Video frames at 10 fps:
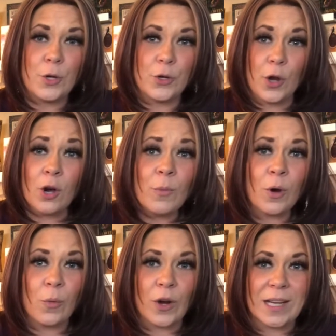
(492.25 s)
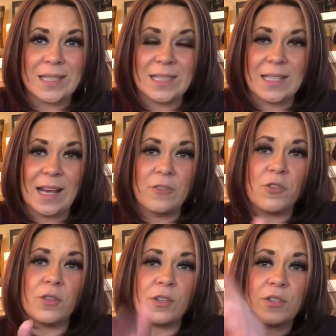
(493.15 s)
No more working
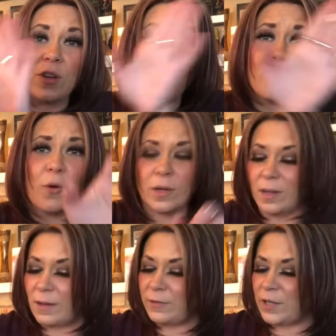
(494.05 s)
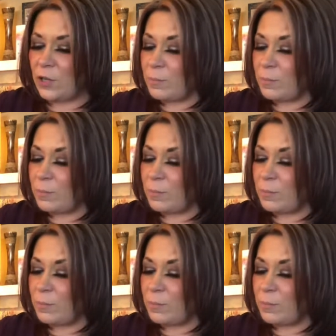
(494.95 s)
together. There's no more love here.